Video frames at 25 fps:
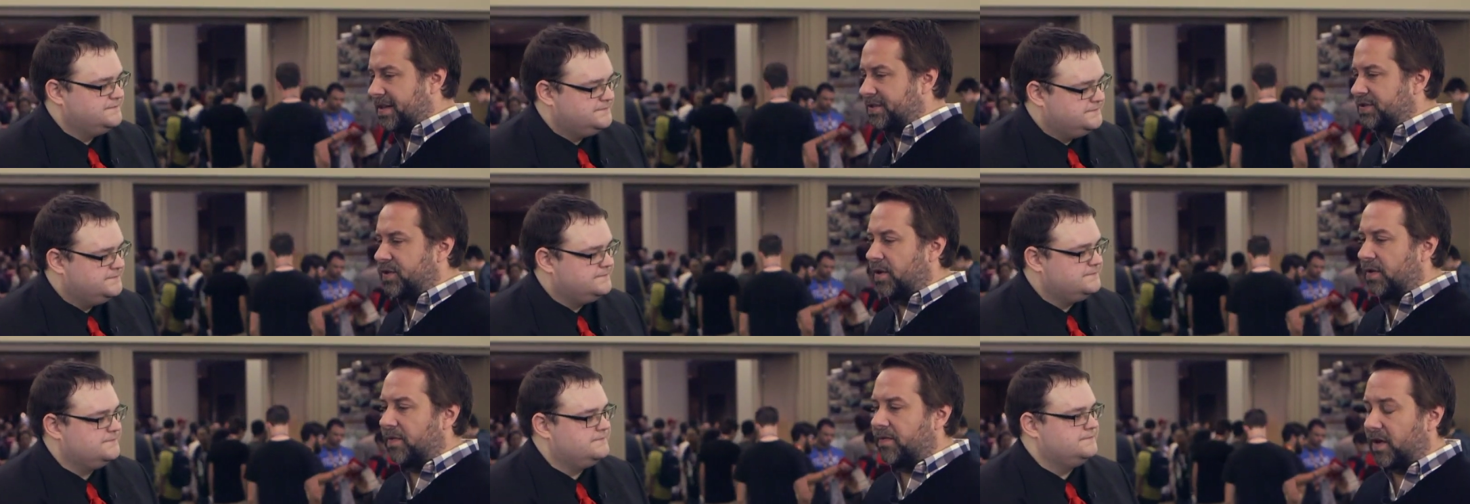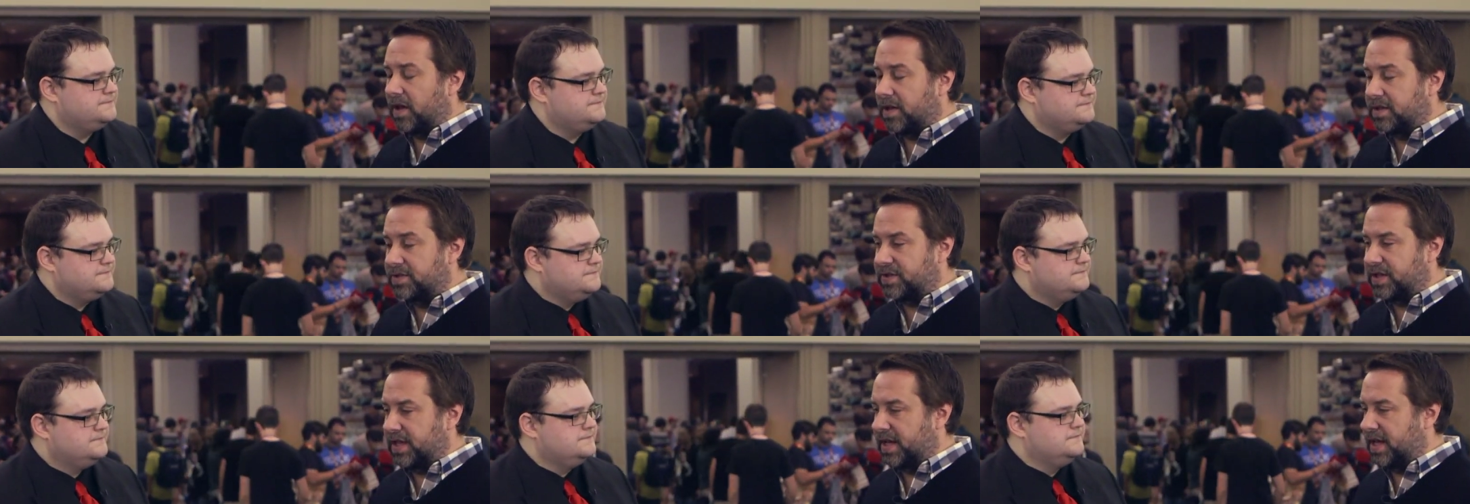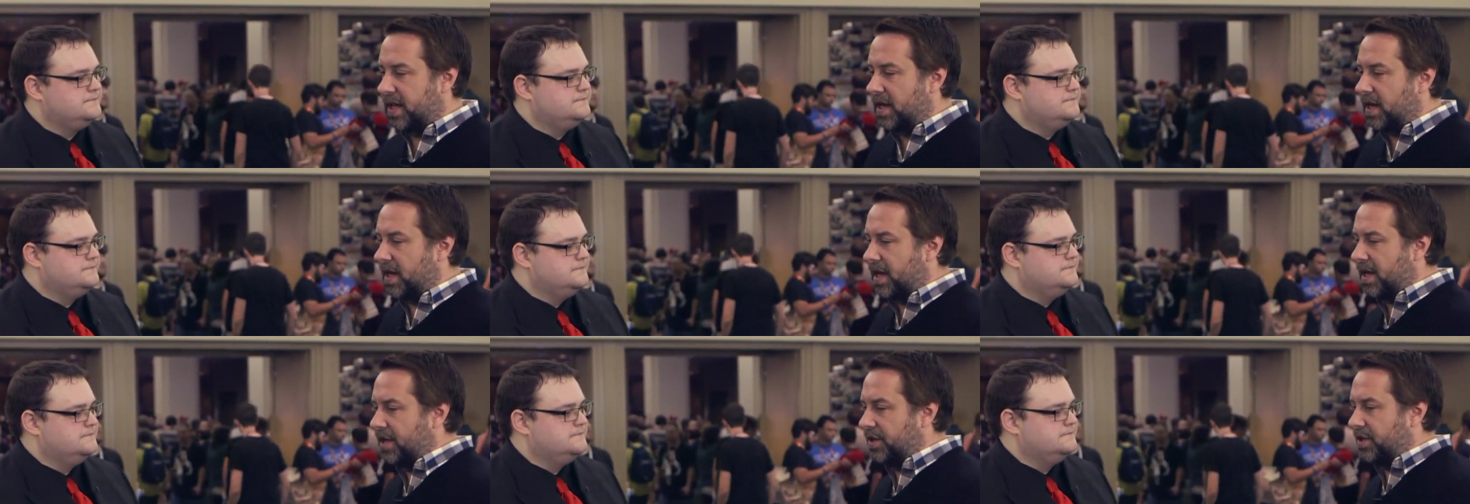Speaker 1: there's no faults in
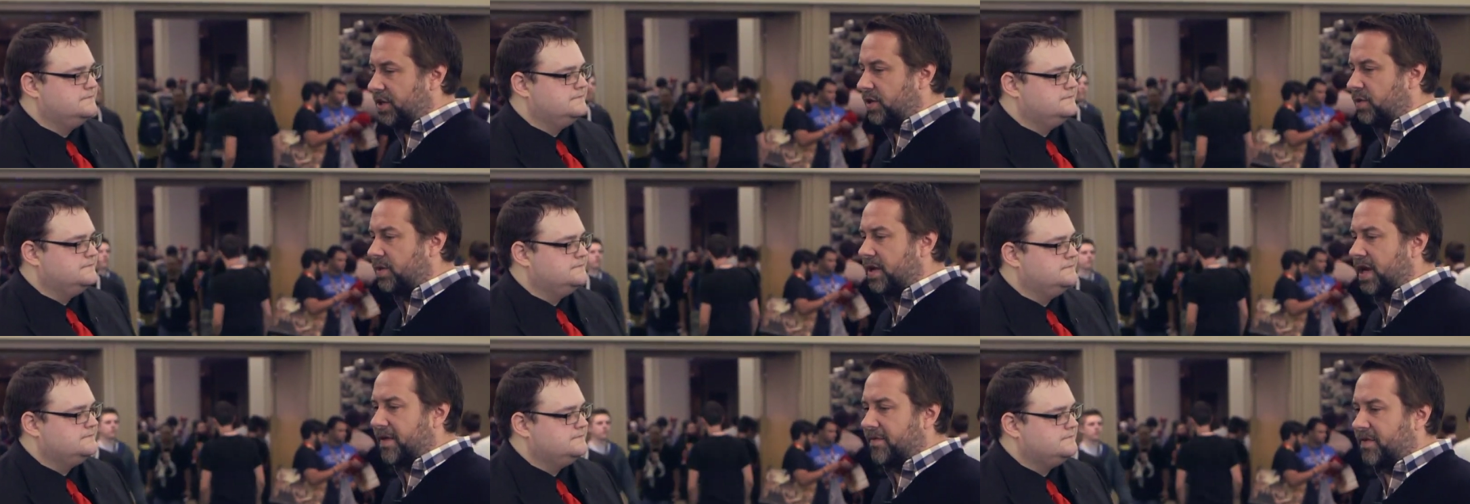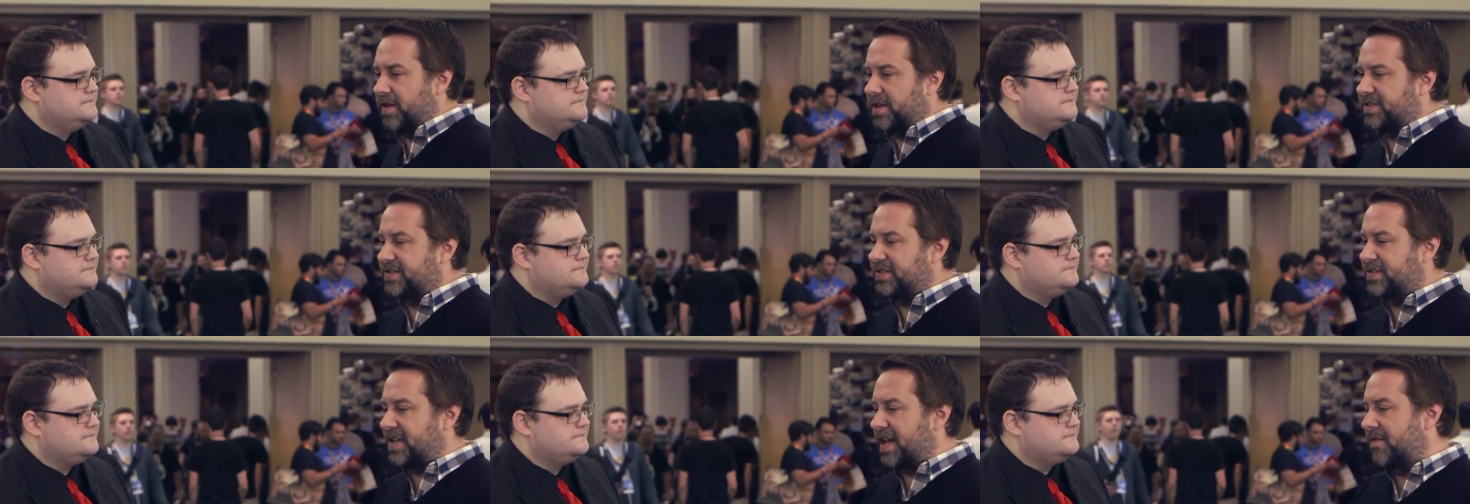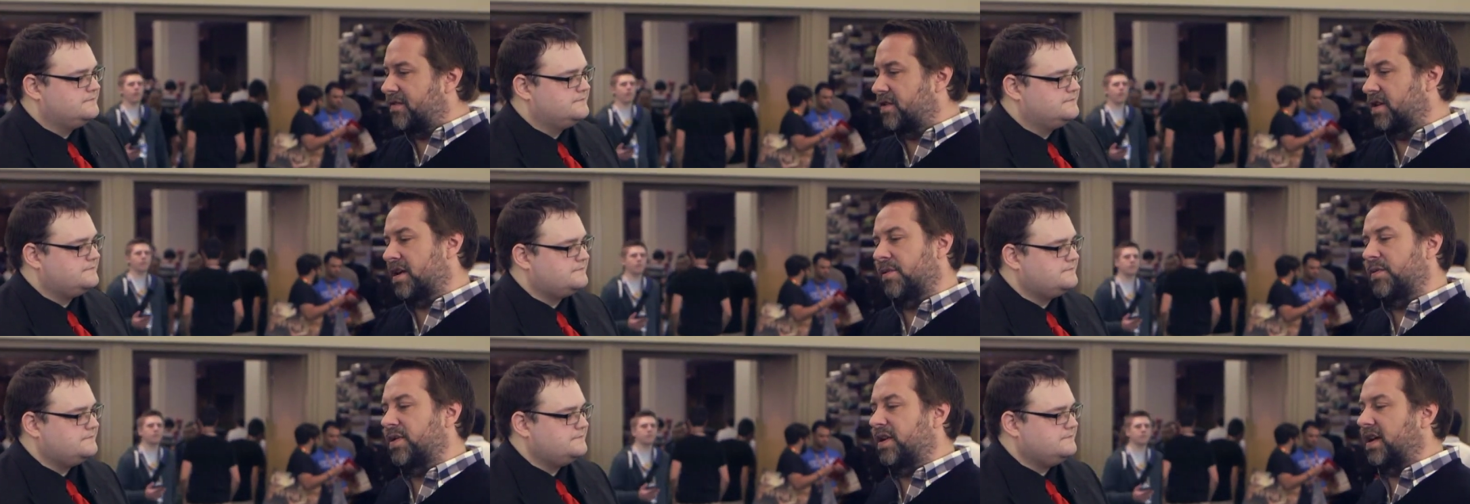it and you gave it a
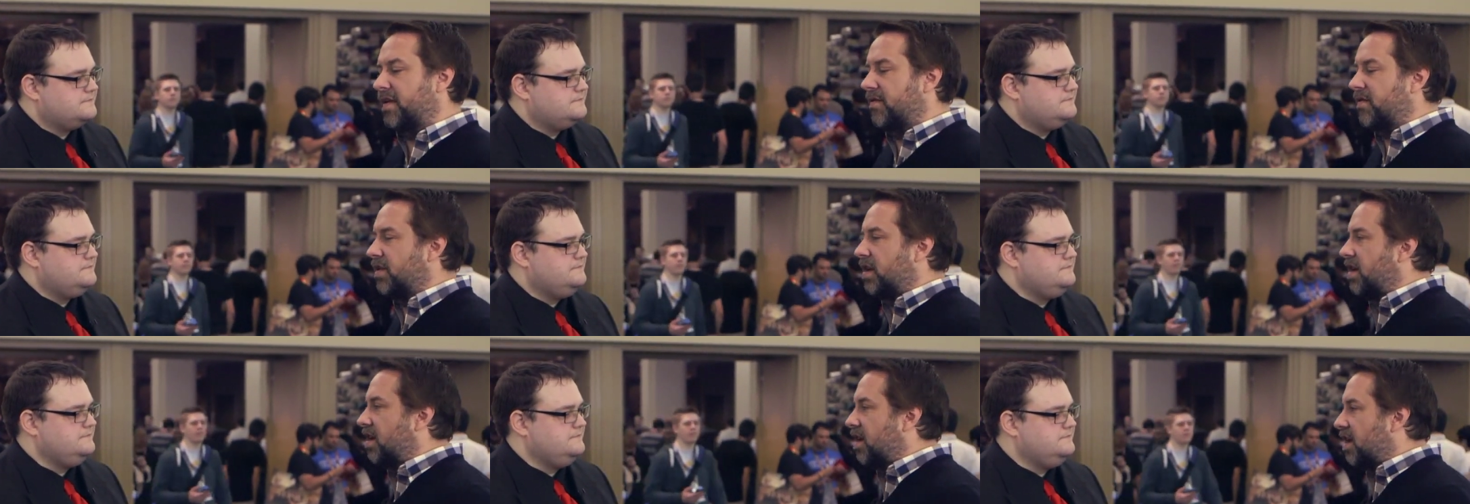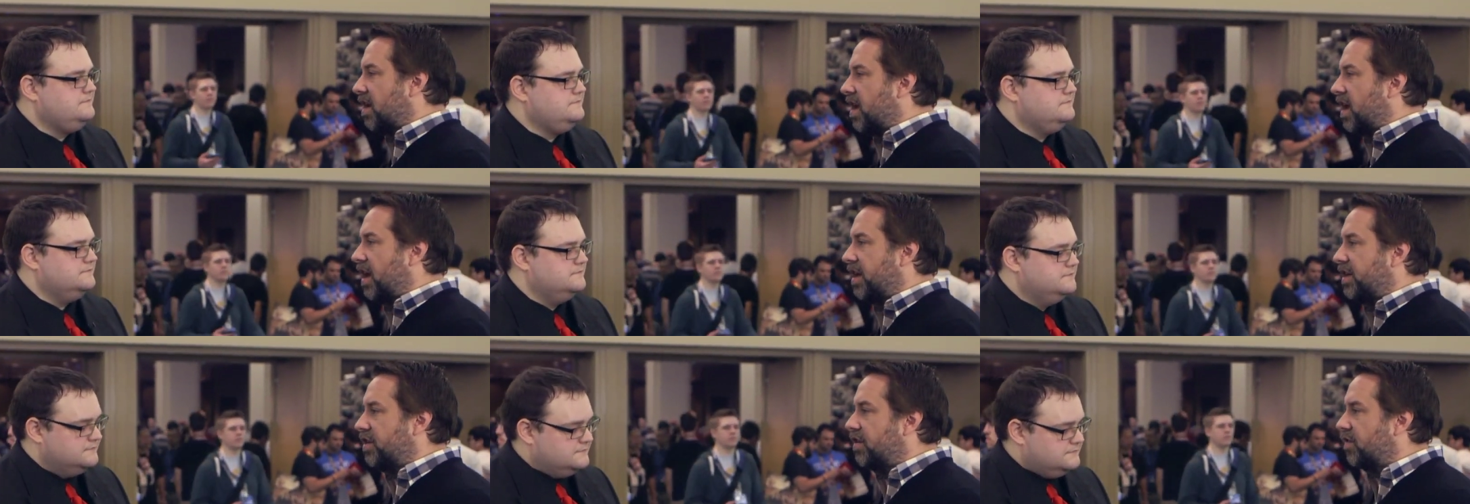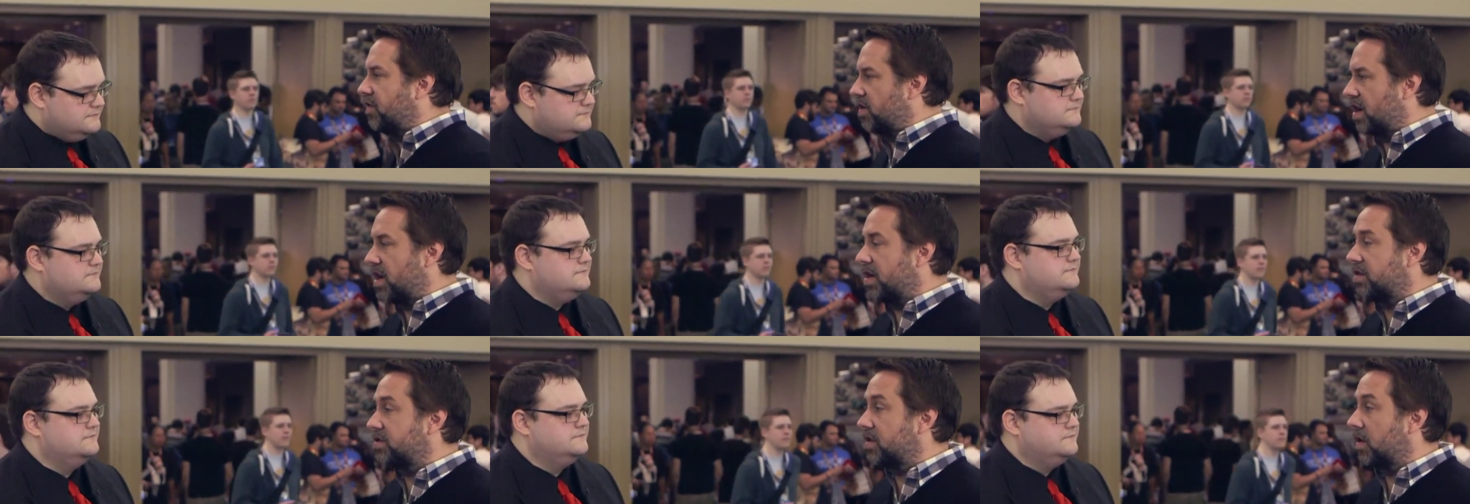seven and I would have given it a nine,
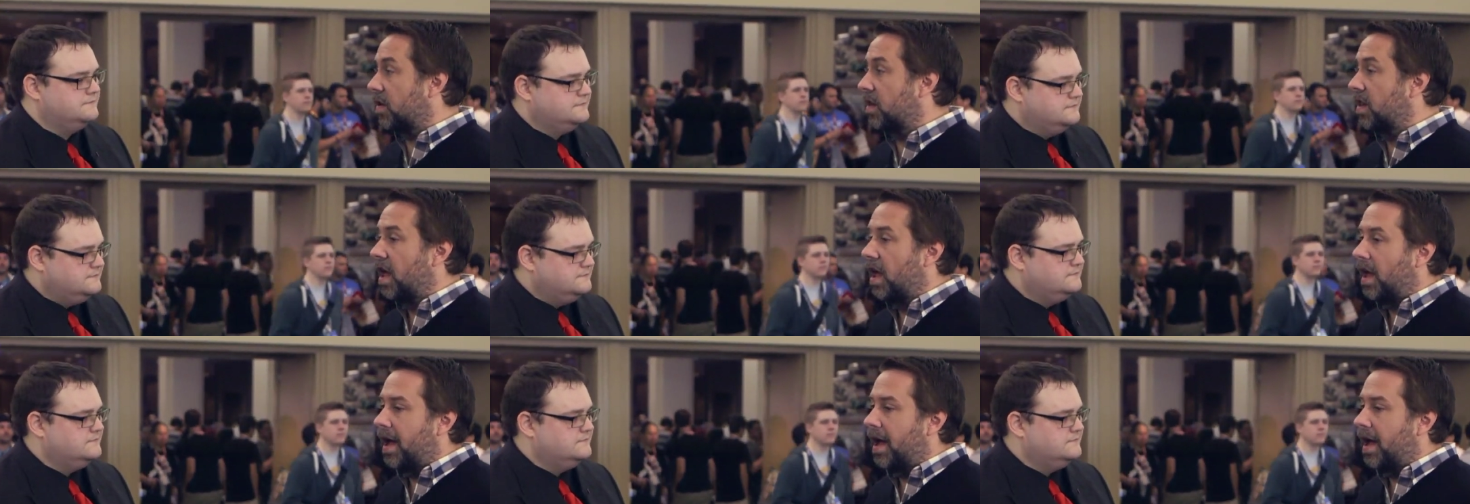you're an asshole.